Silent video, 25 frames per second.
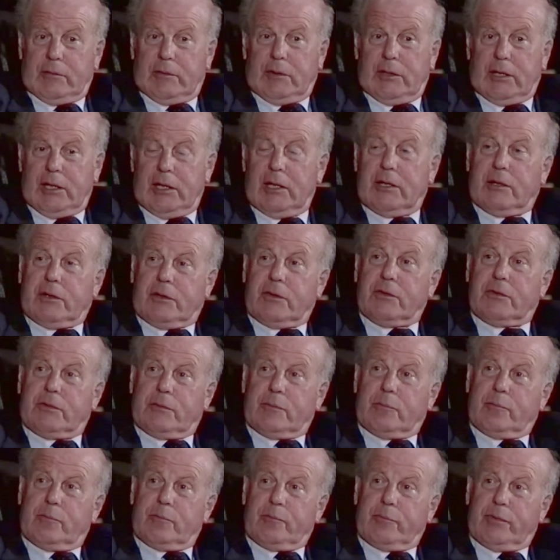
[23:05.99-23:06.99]
near to
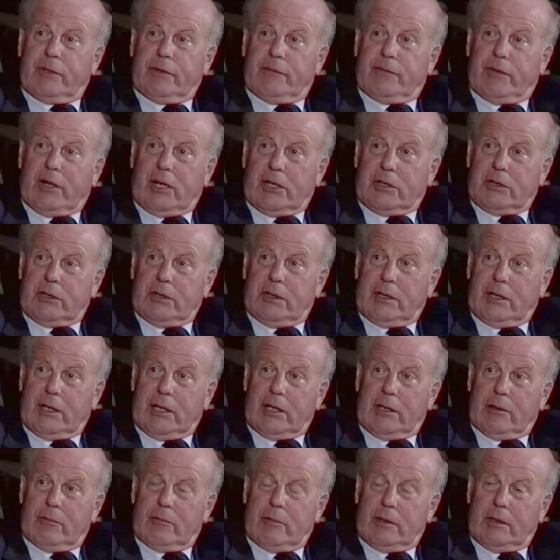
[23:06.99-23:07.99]
perfection they
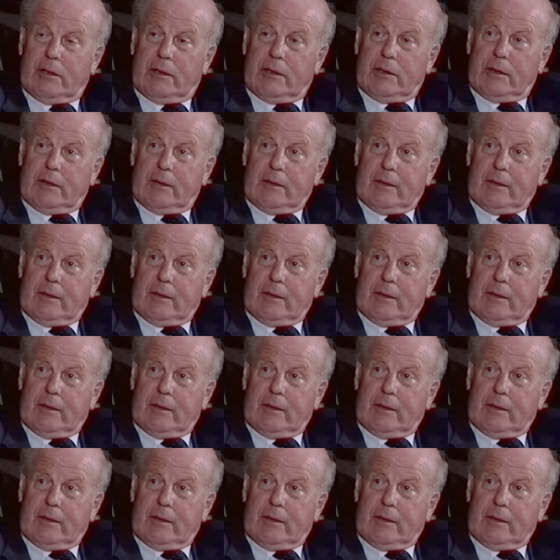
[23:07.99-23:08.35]
get with it.